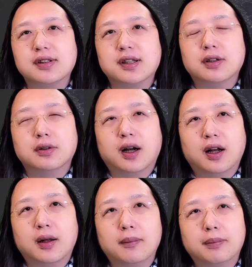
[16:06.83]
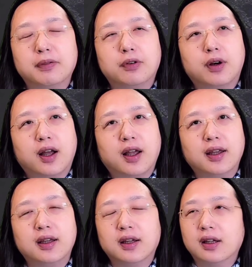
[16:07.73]
So before
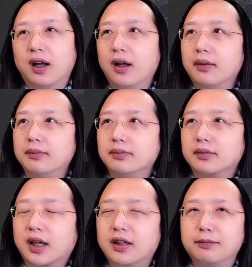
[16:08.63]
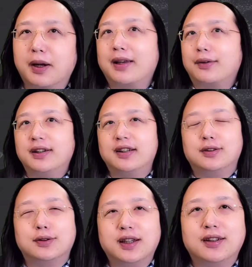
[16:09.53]
I kind of migrated
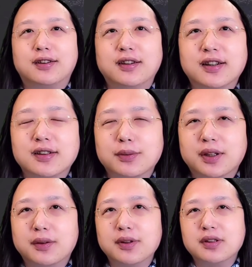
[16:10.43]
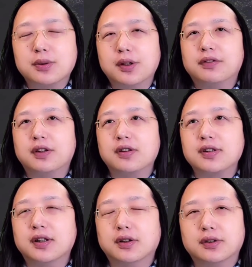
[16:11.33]
to the internet when I was 12 years
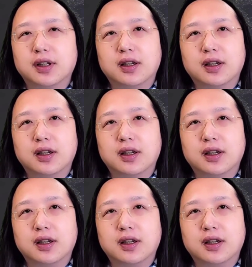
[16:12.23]
old,